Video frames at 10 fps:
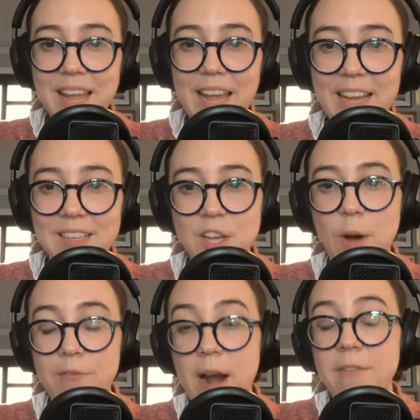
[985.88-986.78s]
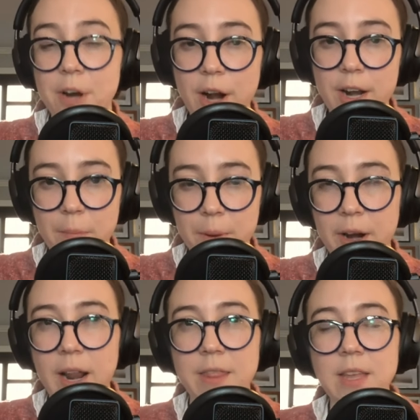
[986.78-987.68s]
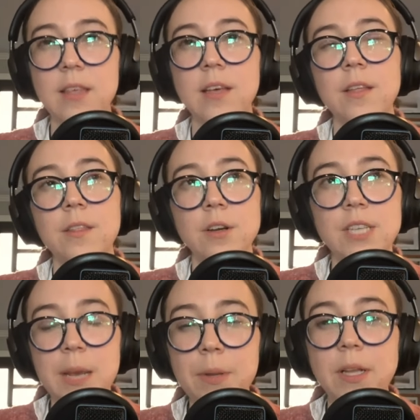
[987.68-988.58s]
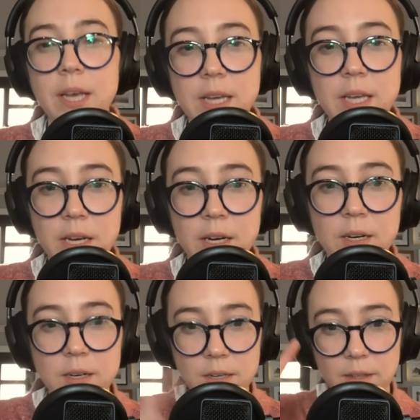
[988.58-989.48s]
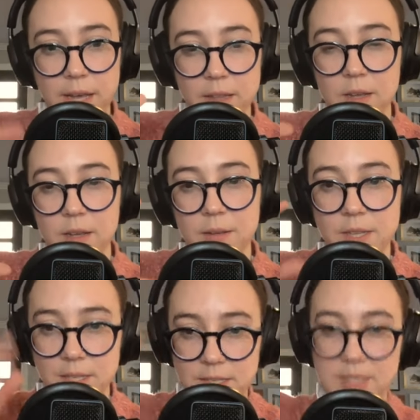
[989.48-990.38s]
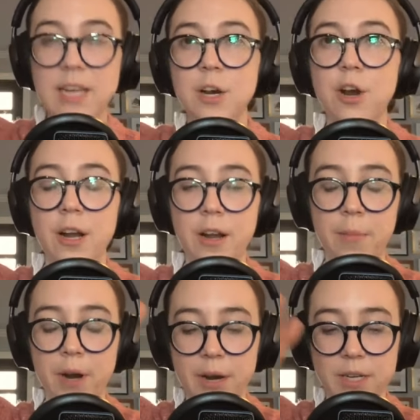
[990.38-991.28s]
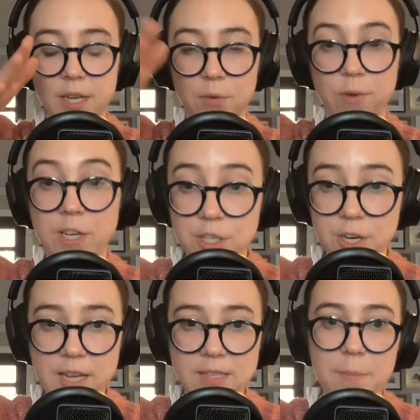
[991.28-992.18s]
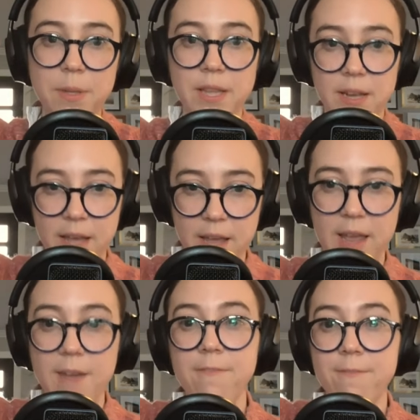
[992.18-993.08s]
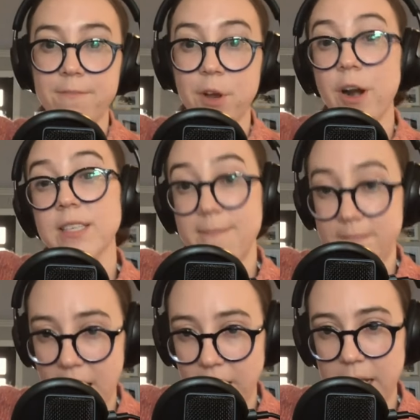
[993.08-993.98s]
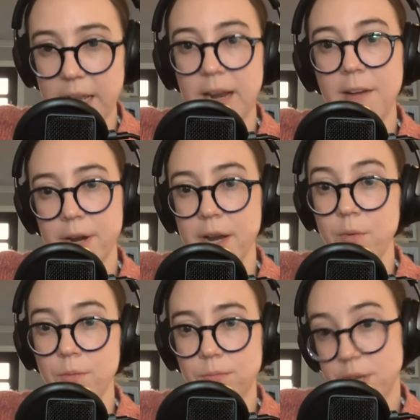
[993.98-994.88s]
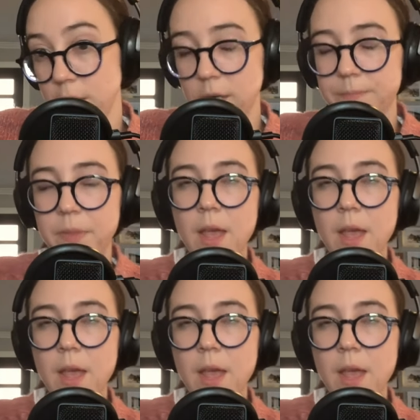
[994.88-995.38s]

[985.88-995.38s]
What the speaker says: And so for every crediting period, I think they're typically a year, like it's a 10-year crediting period to register an asset, but then the credits get validated every year.